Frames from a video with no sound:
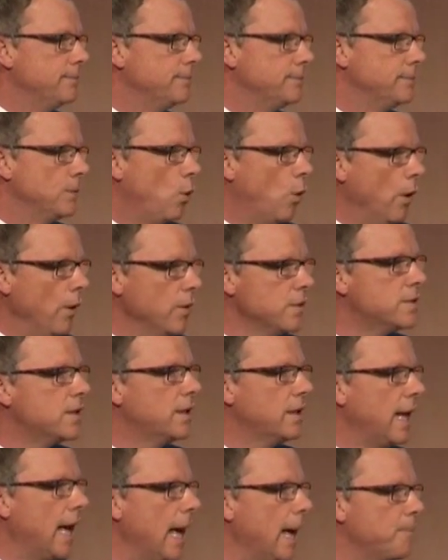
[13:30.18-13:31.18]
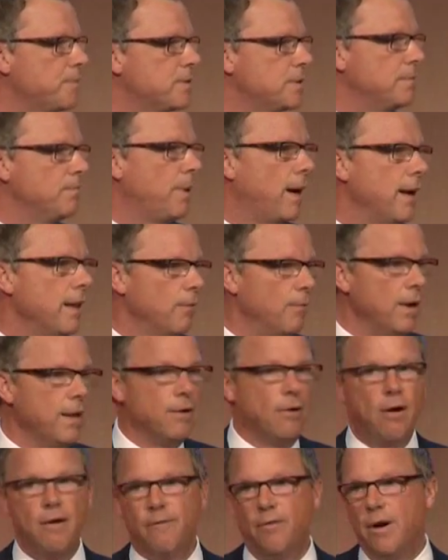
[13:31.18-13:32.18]
oil's collapsed, and by the way,
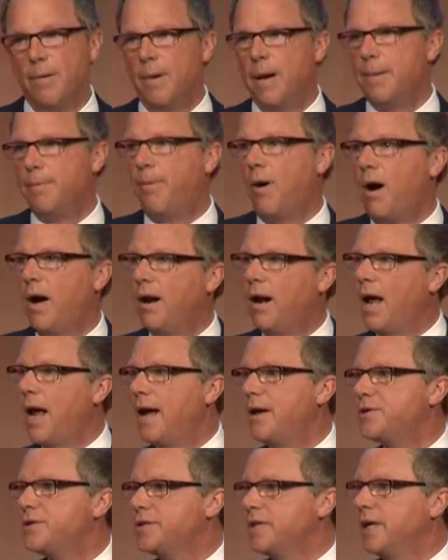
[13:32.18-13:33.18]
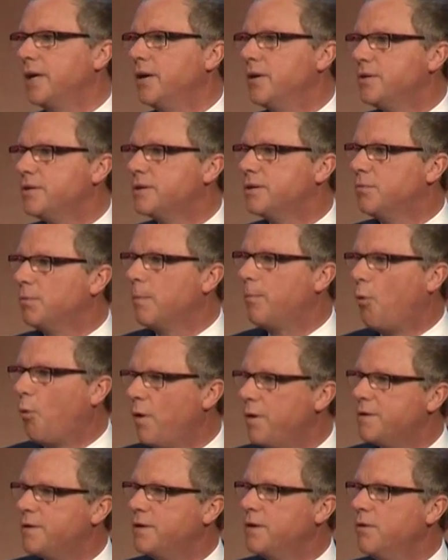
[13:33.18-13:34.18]
there aren't very many potash sales to
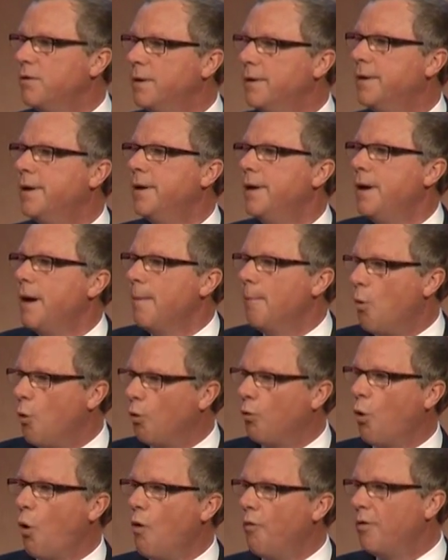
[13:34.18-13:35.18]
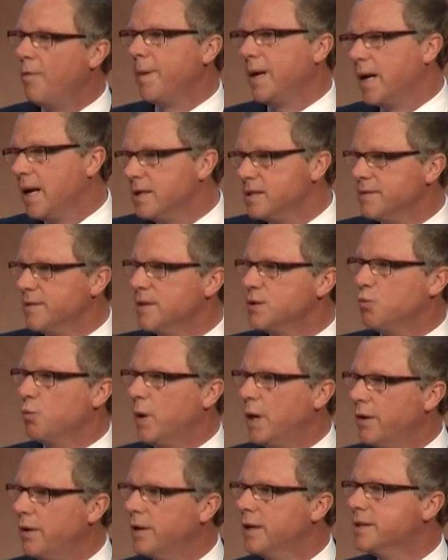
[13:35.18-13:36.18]
report to you, and moreover, because of this
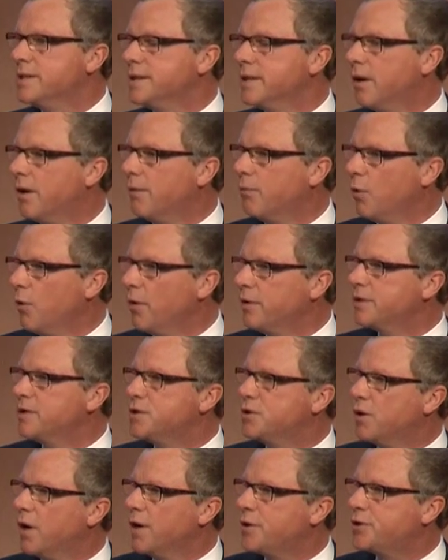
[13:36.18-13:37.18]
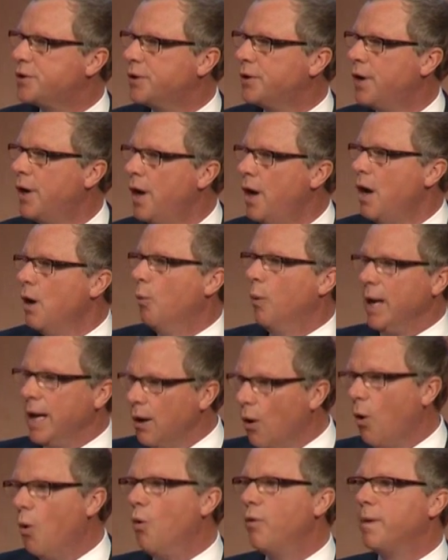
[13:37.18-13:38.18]
weirdness in our royalty structure, we
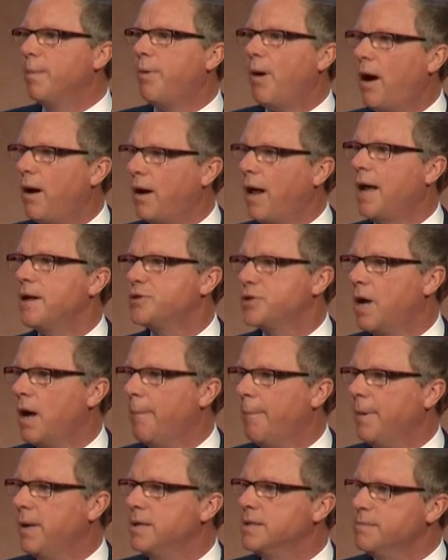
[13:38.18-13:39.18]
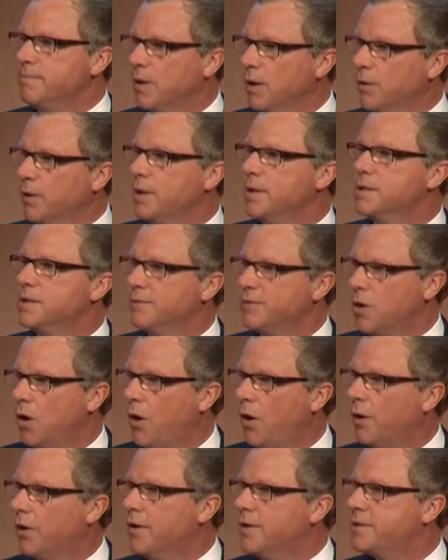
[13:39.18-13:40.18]
owe the potash companies millions of
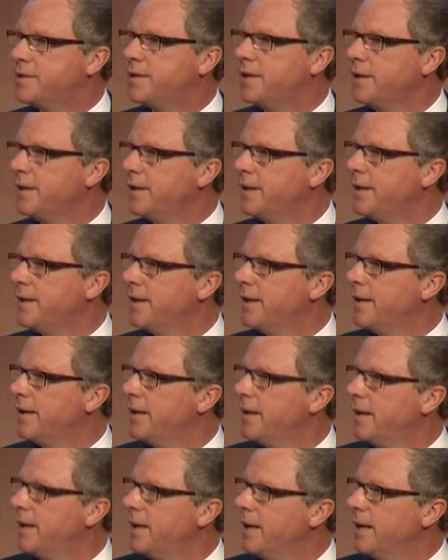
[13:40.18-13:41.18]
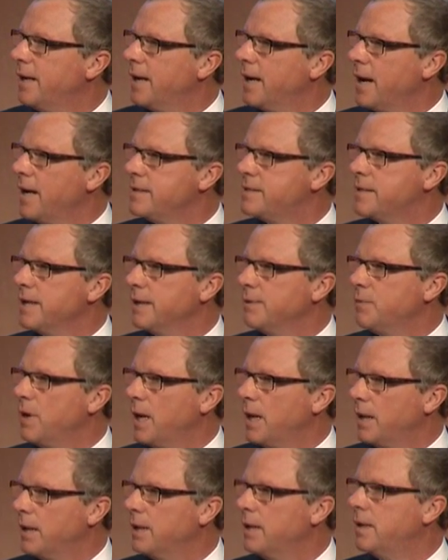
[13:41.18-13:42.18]
dollars. And I said,
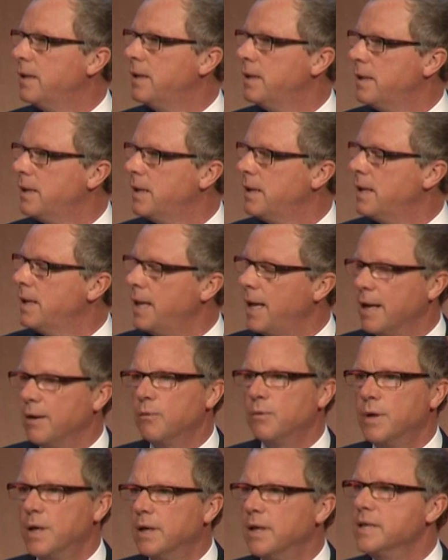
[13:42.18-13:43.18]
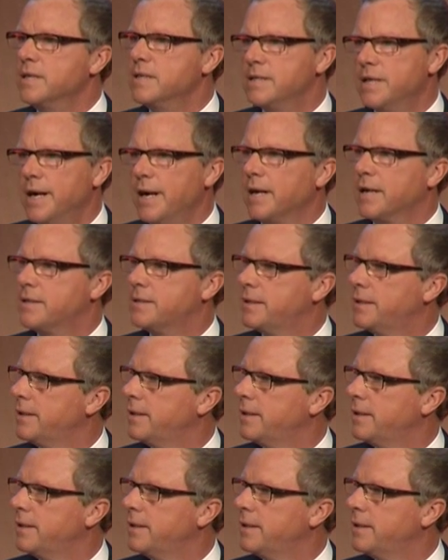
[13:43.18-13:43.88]
well, that really sucks.